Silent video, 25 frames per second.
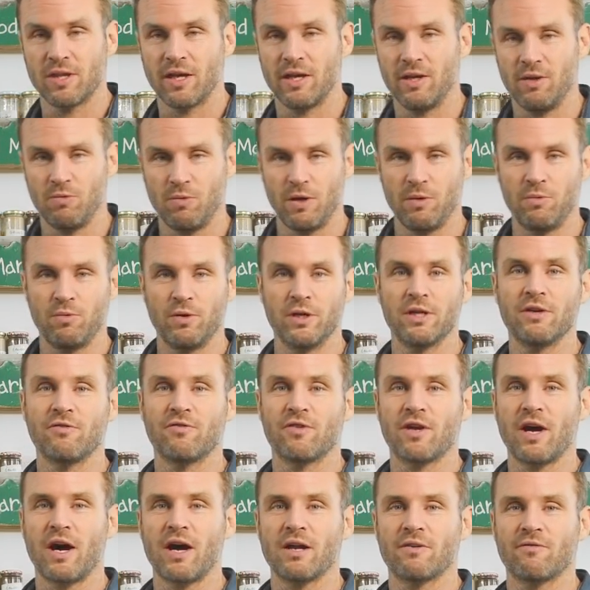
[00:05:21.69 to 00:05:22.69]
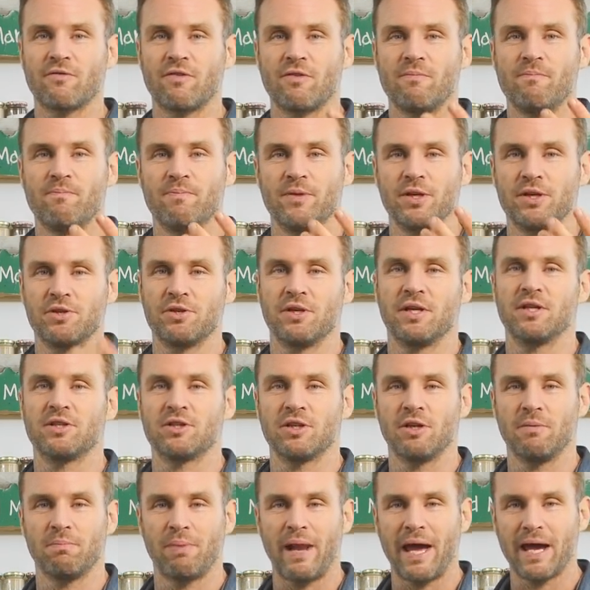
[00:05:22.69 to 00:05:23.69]
that we would have got from the
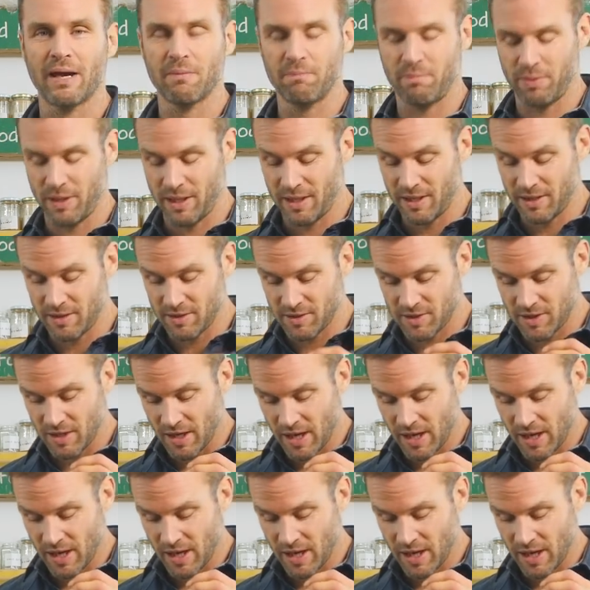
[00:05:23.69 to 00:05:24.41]
traditional black beans.